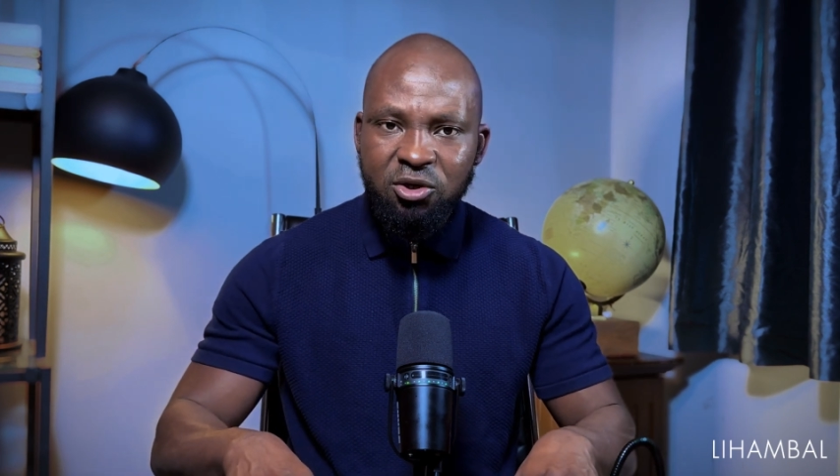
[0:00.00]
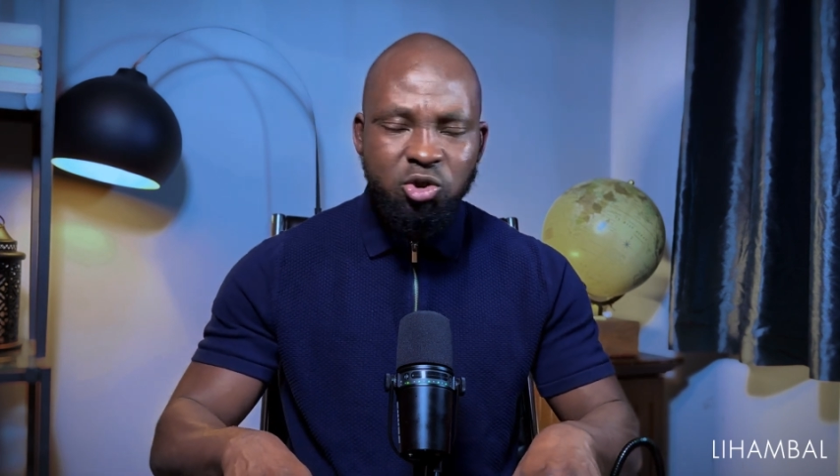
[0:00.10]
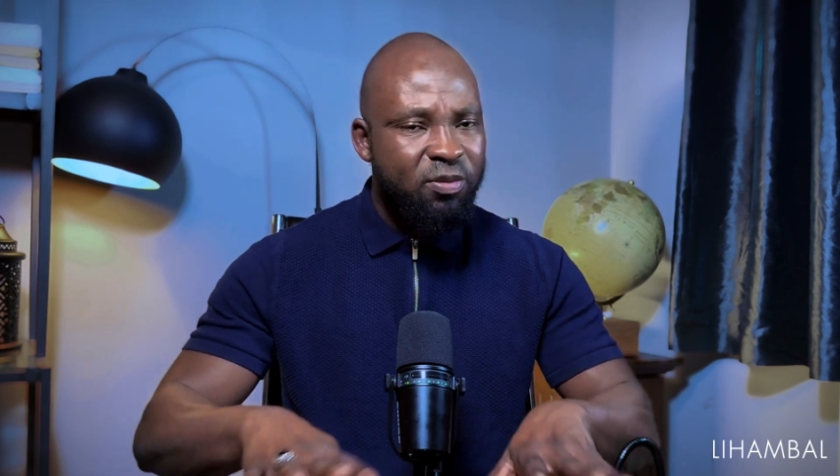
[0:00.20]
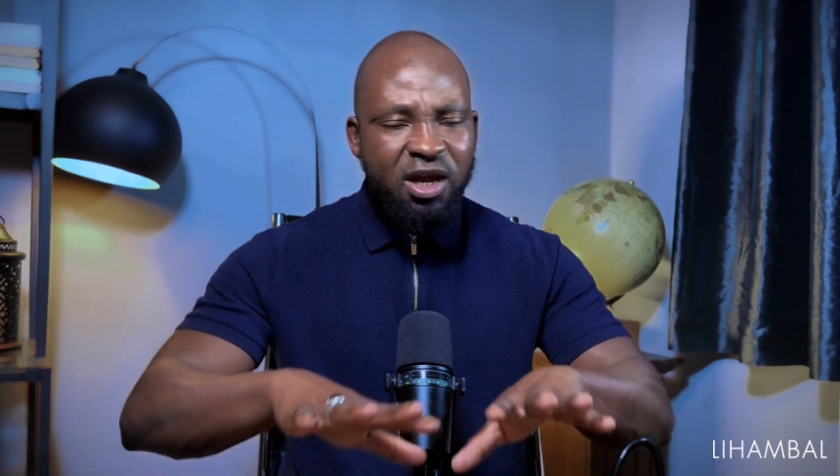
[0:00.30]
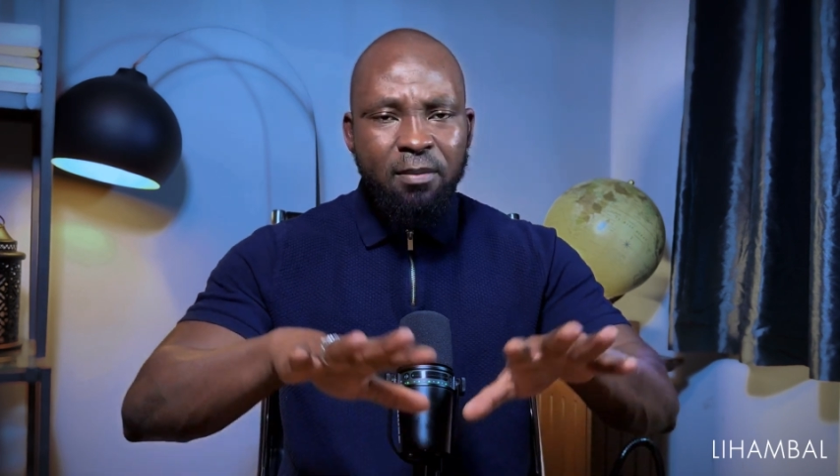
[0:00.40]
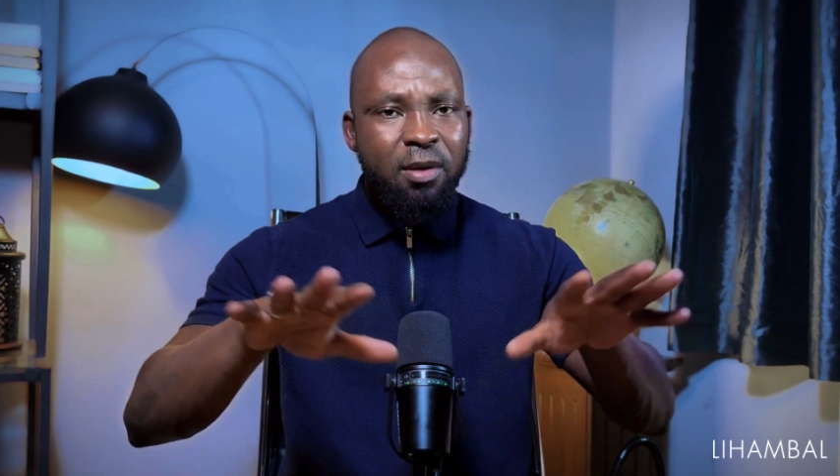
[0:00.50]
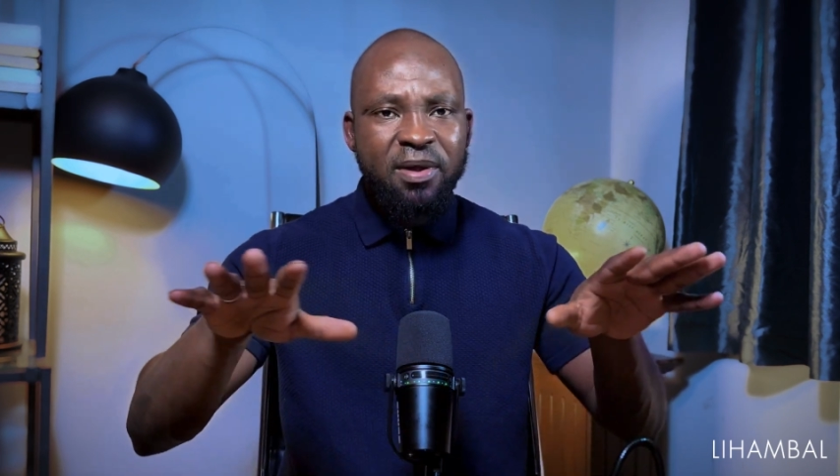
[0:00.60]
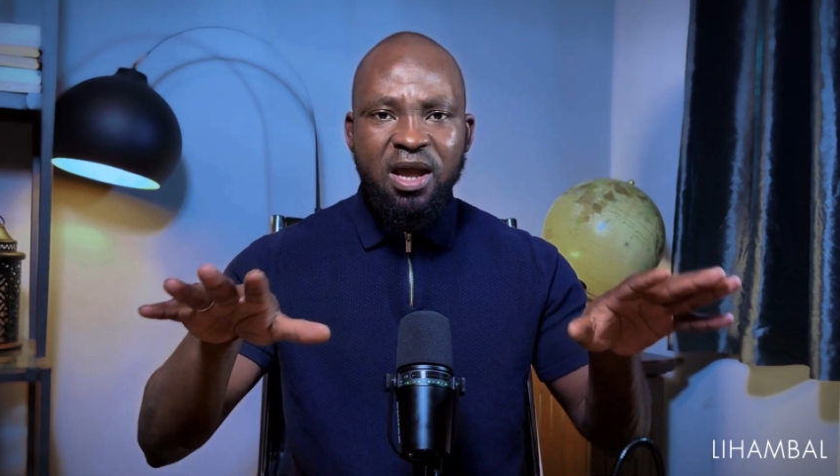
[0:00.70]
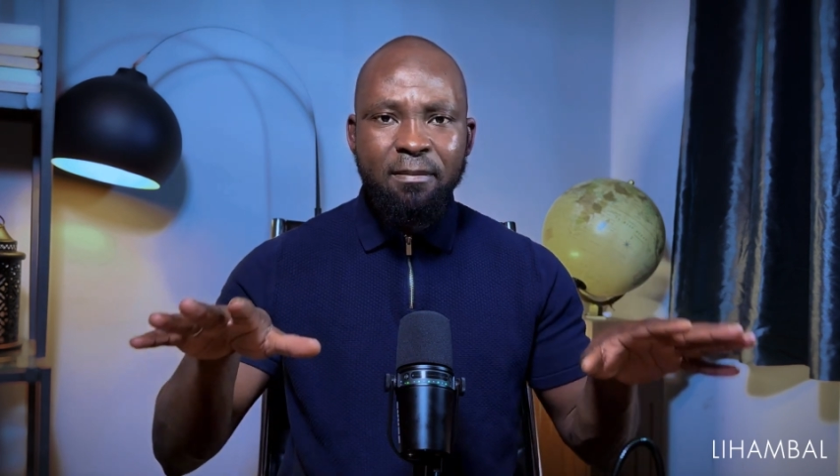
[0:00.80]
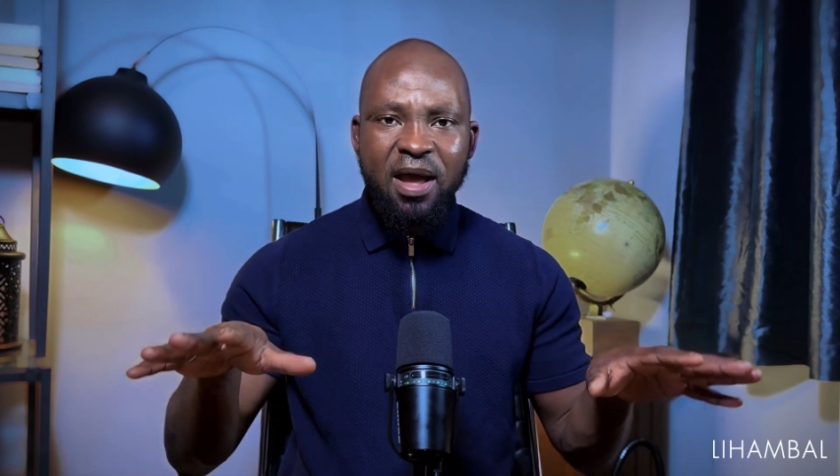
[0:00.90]
to become a
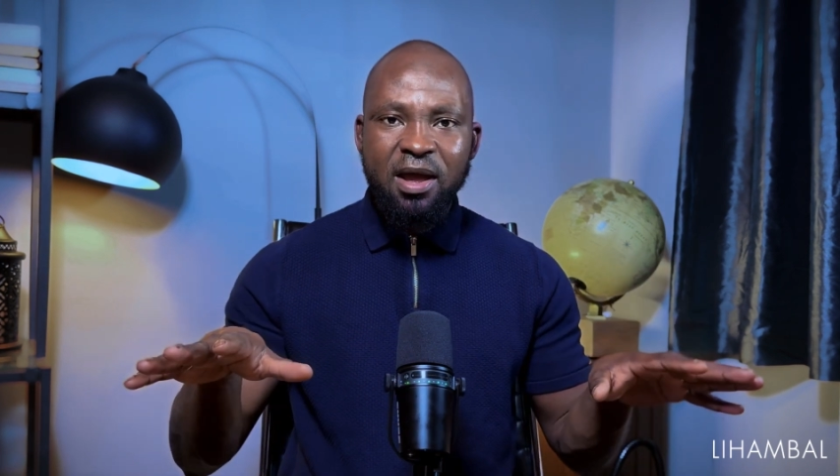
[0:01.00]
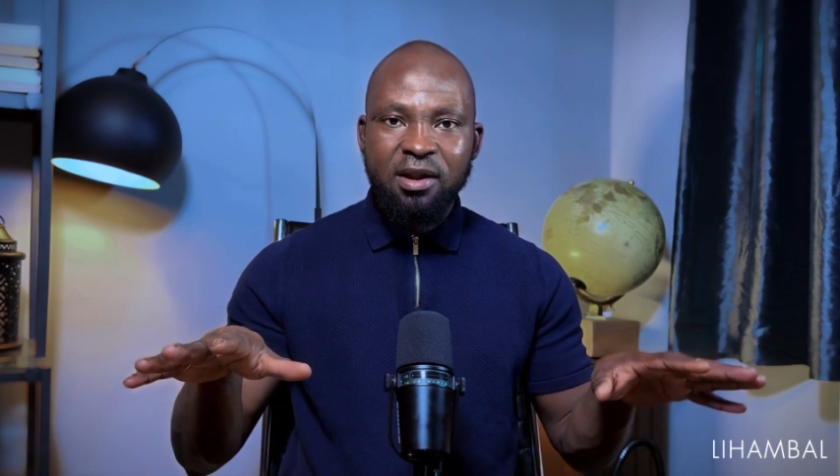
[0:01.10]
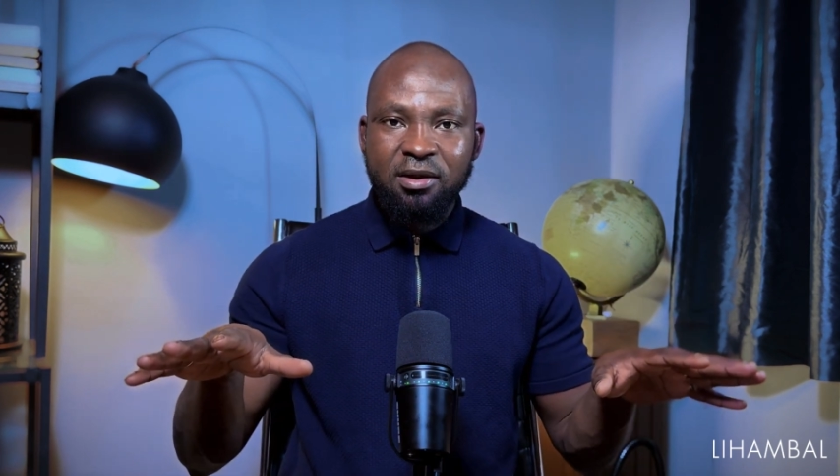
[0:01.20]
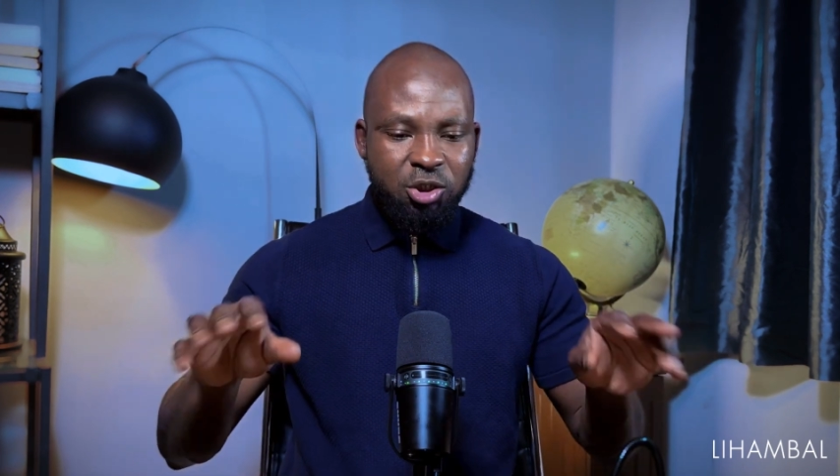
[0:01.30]
bigger man.